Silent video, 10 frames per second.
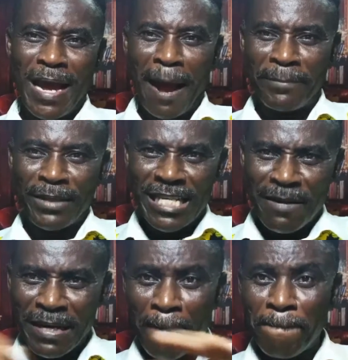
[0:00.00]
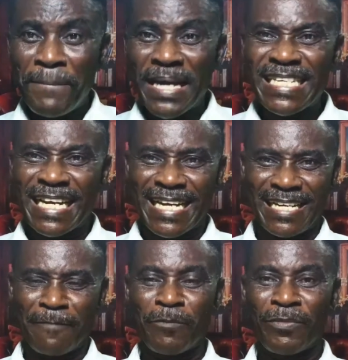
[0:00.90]
I'm teaching about the basic.
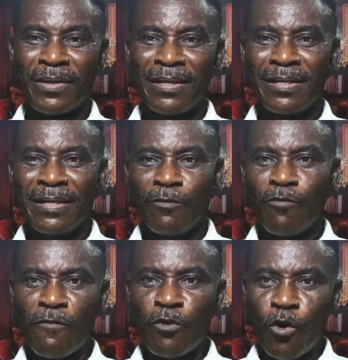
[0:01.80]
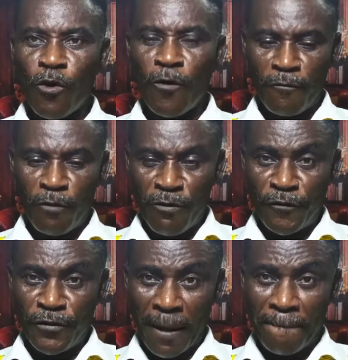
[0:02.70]
When we
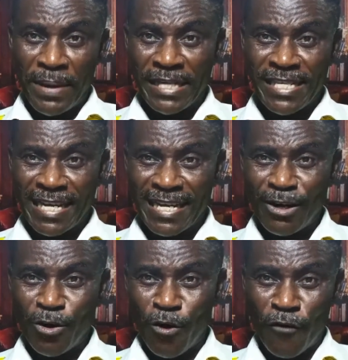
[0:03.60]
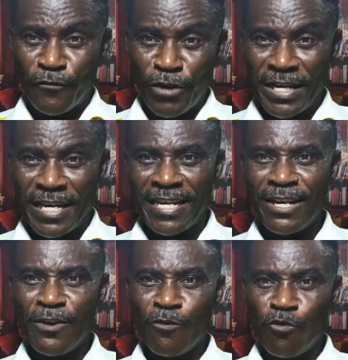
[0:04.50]
finish the basic of
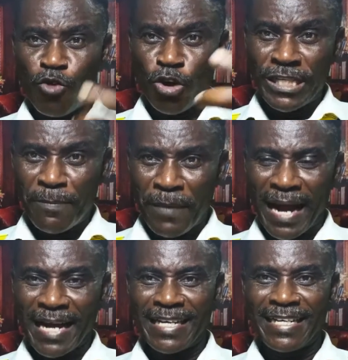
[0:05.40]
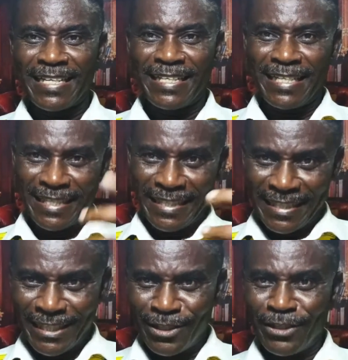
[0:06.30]
trading, we'll go deeper
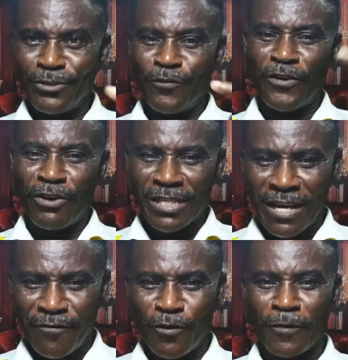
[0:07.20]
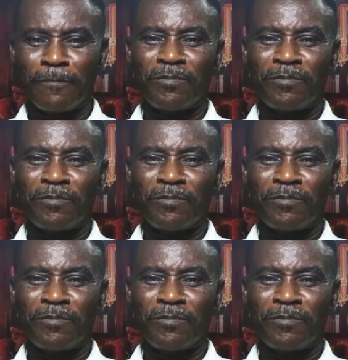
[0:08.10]
into various levels.